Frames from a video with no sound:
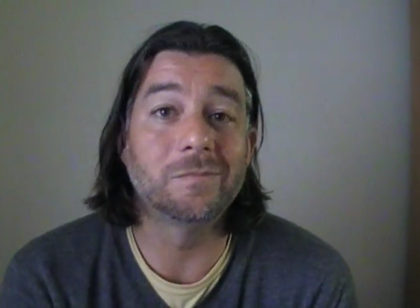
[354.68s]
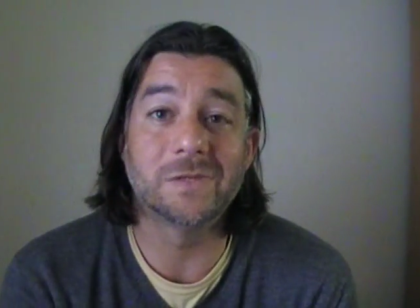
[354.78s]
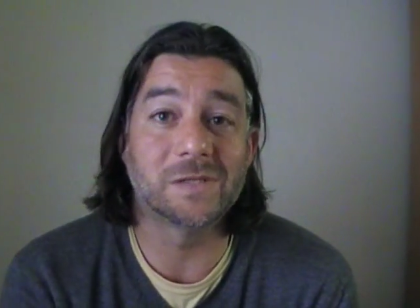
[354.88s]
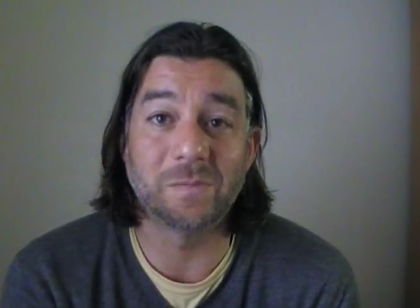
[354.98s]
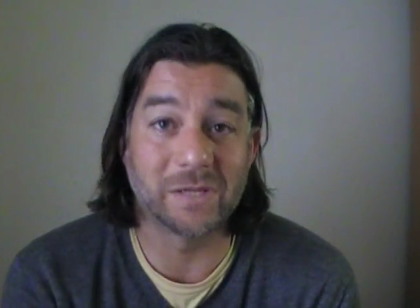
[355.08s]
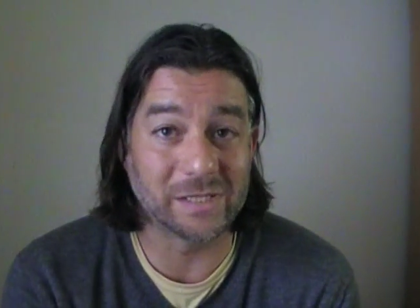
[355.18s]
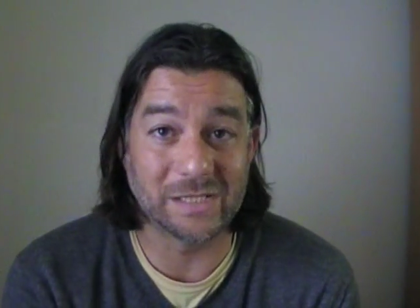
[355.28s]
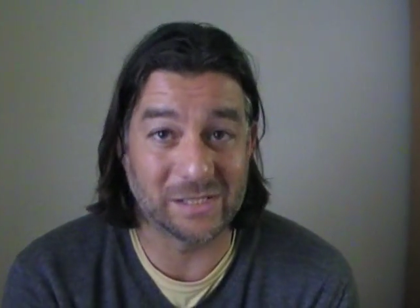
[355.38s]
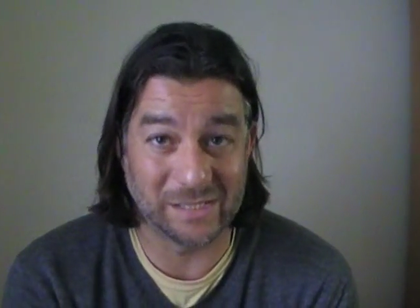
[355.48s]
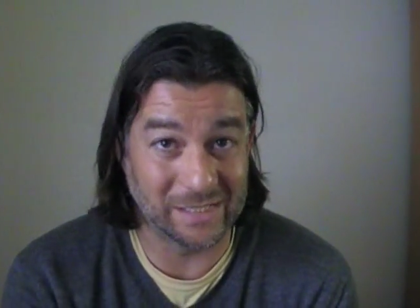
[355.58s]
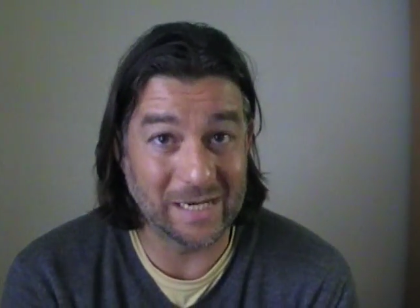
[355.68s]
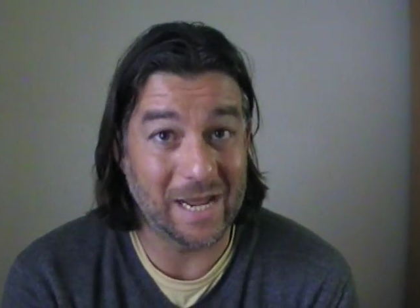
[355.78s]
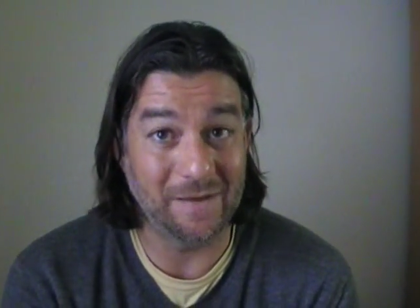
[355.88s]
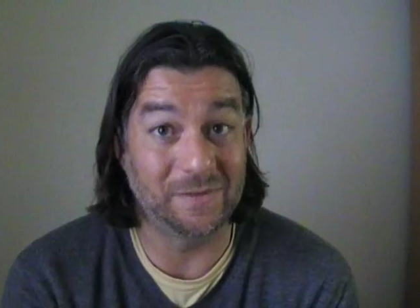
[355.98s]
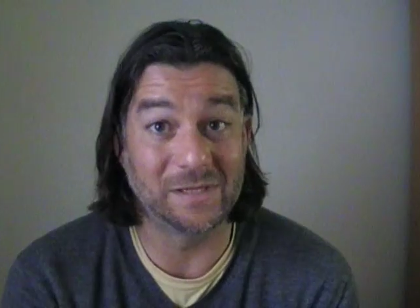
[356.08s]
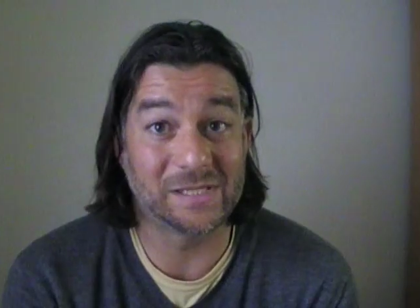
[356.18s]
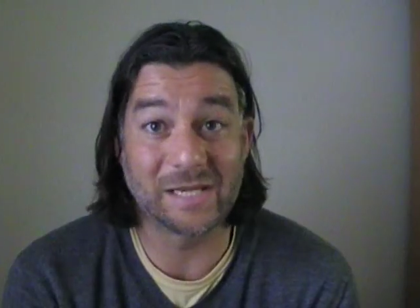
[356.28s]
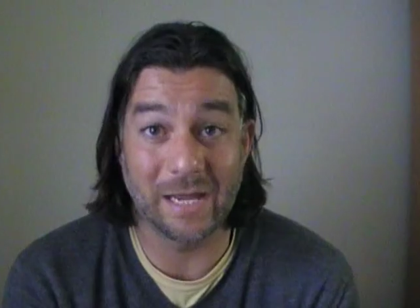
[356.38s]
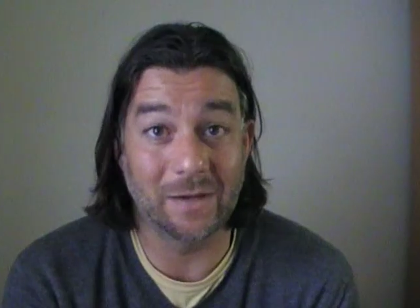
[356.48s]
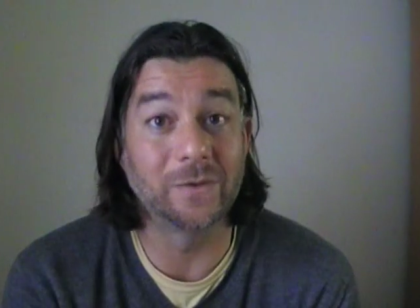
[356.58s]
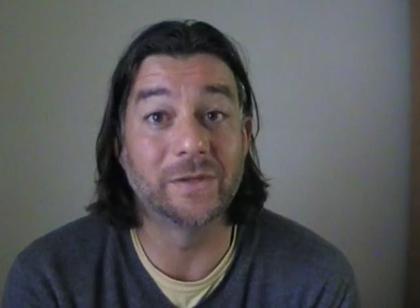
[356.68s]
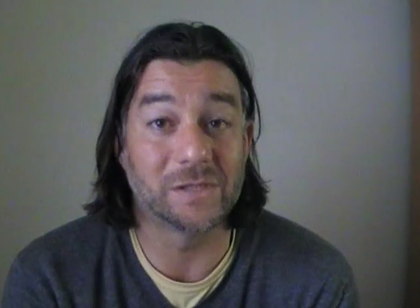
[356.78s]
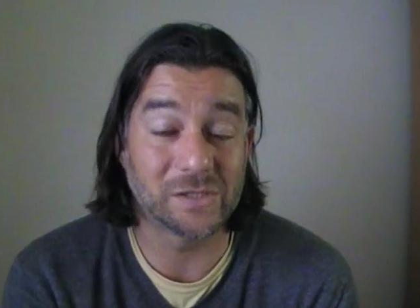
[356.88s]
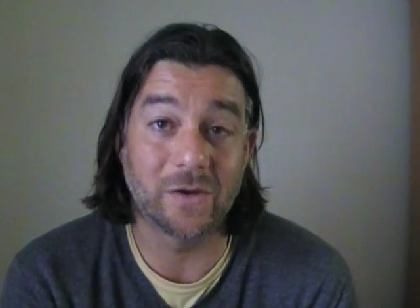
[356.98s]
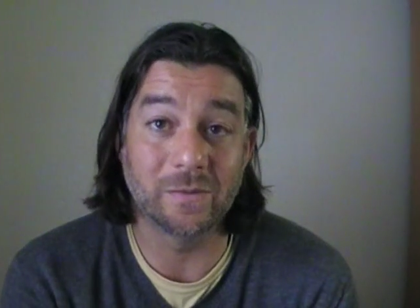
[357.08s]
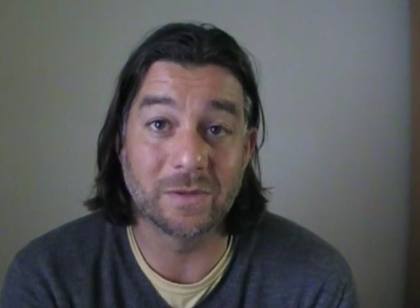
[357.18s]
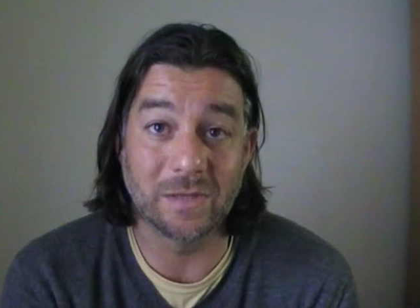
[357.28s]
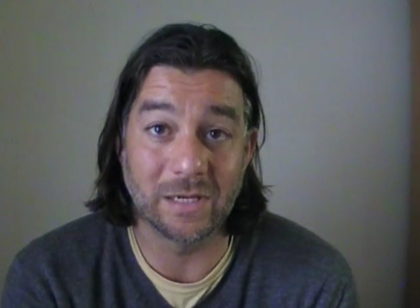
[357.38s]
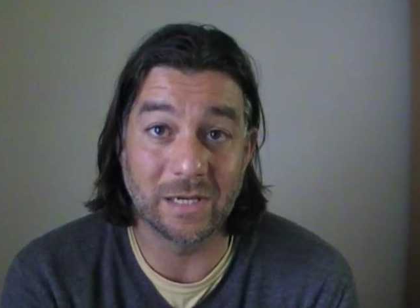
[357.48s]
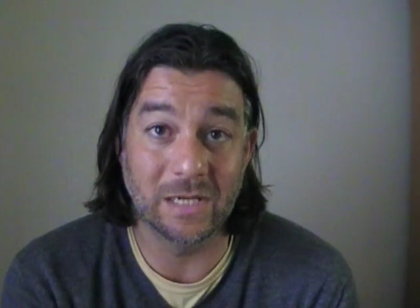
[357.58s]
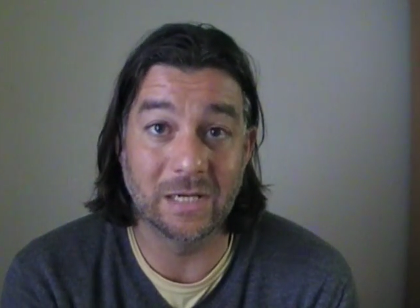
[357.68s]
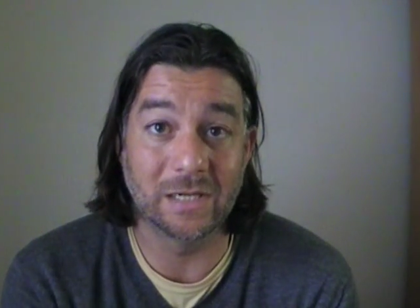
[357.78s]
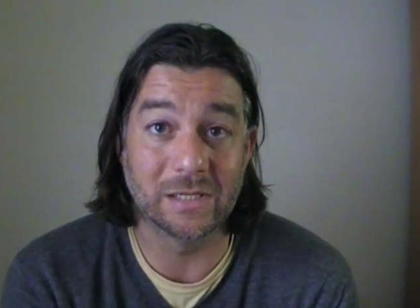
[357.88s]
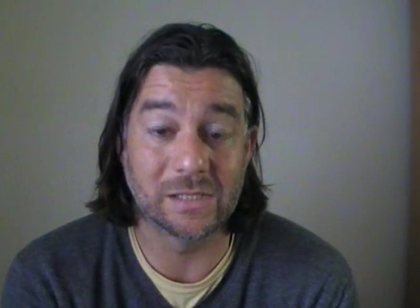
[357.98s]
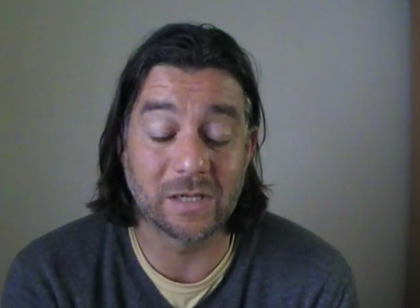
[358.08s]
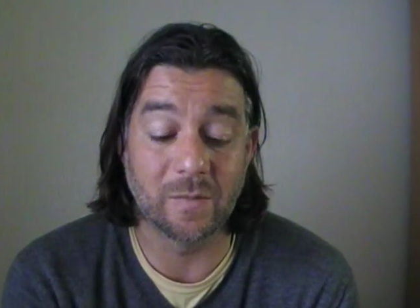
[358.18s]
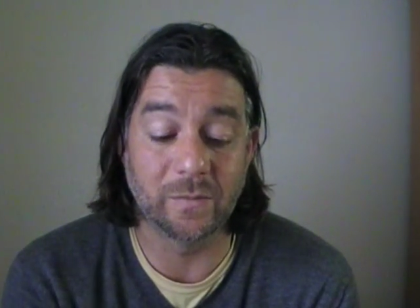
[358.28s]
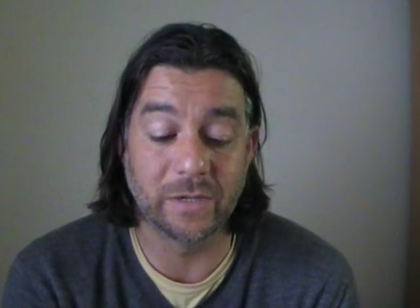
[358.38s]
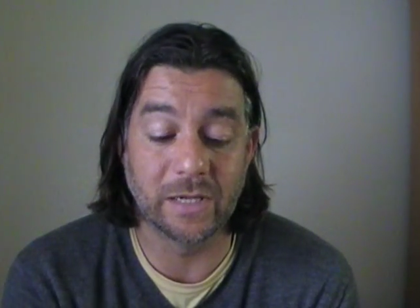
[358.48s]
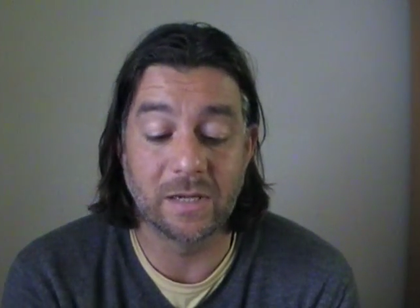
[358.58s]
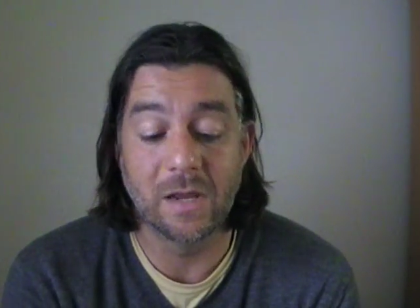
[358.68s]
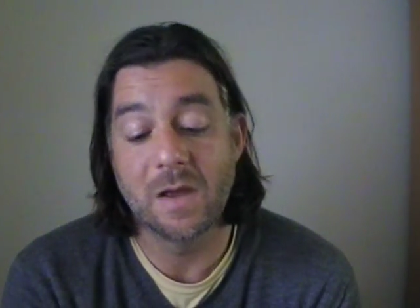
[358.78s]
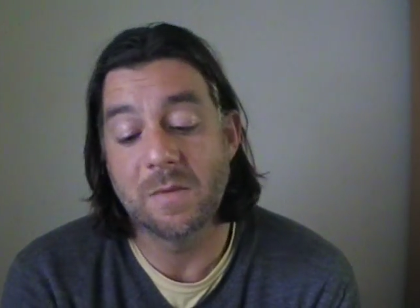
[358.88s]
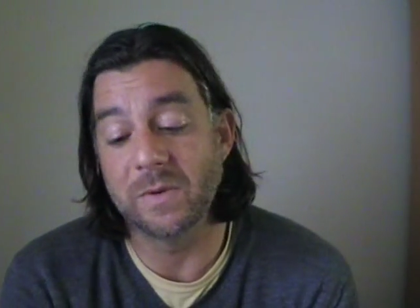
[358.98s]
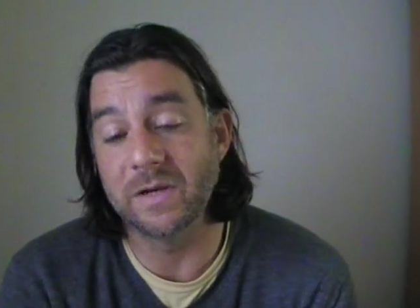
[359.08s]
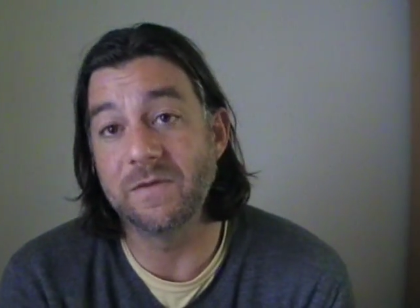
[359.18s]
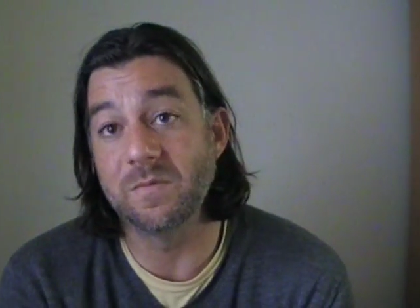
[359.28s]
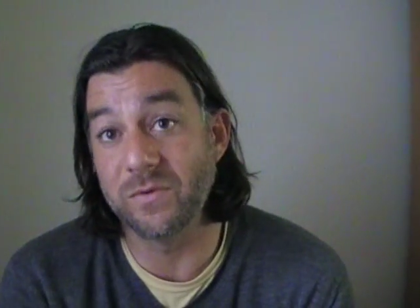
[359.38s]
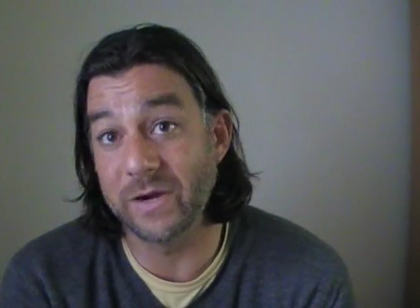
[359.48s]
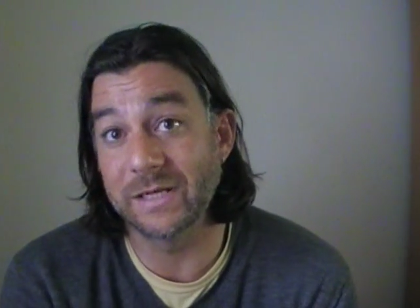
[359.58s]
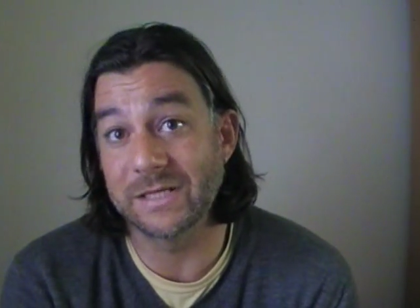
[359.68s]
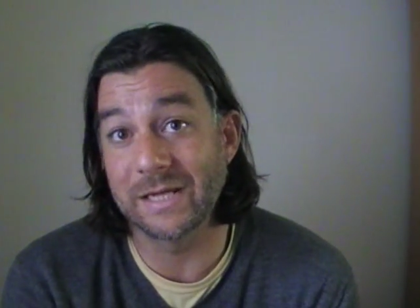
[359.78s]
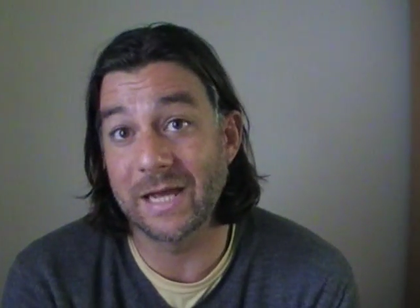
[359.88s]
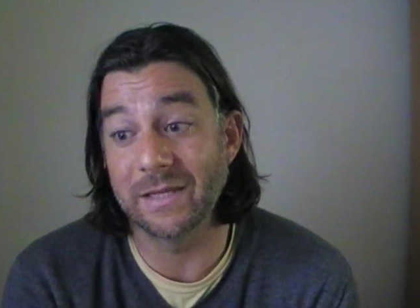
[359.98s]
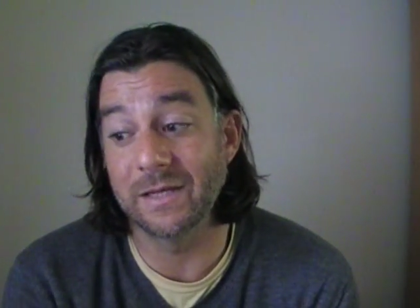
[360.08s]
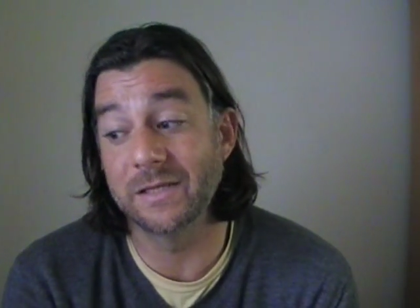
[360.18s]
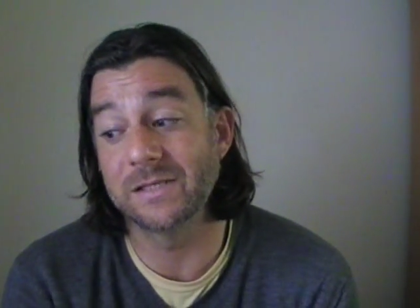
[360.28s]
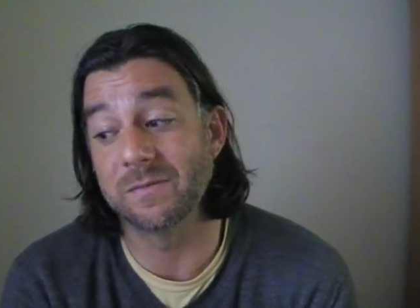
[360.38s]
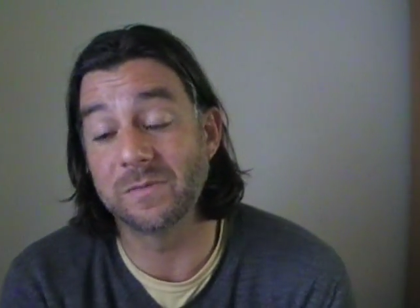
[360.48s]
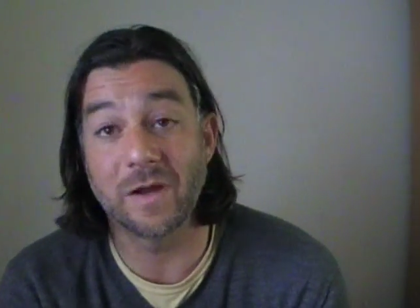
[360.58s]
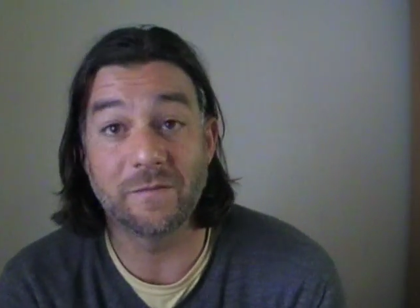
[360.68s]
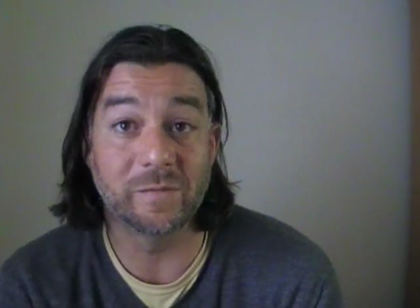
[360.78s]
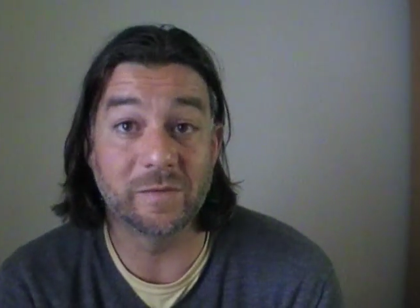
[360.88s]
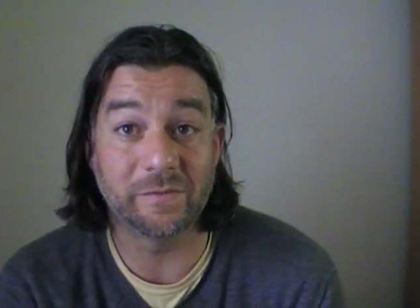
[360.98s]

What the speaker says: Just because it just didn't have the scale or the scope that they needed as a company. But if you bring together some government